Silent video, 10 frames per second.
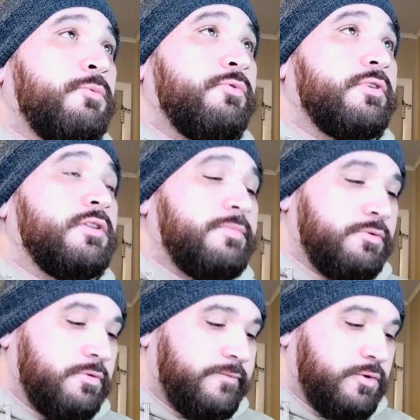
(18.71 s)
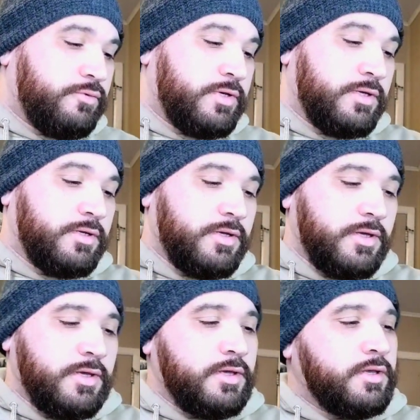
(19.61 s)
we're going to be reviewing
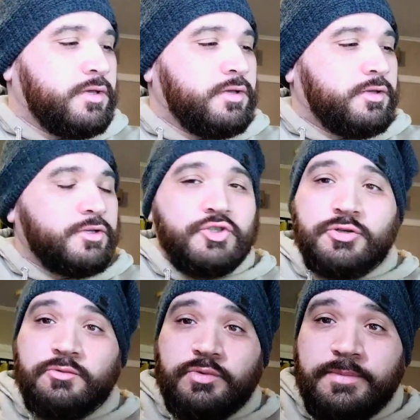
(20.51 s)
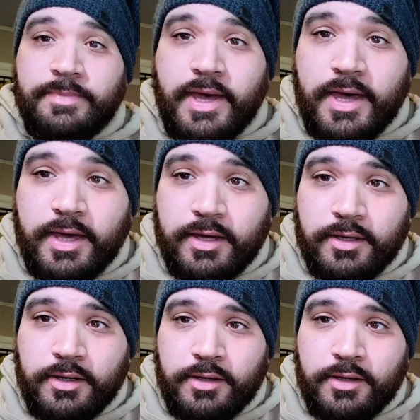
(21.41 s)
Should we buy